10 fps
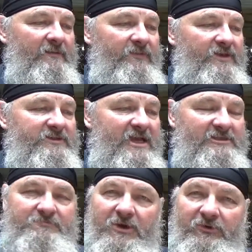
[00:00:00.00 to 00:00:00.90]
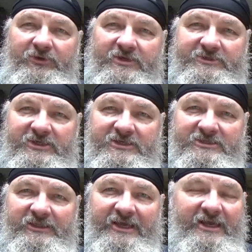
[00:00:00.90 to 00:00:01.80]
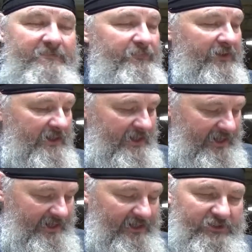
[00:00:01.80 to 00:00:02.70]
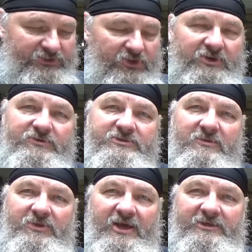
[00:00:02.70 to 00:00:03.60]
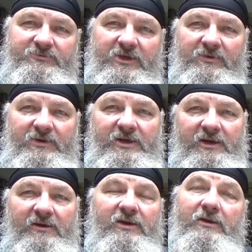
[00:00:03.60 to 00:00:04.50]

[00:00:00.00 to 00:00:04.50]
This has both because it is lit, and I'll show you some of that as we go in there.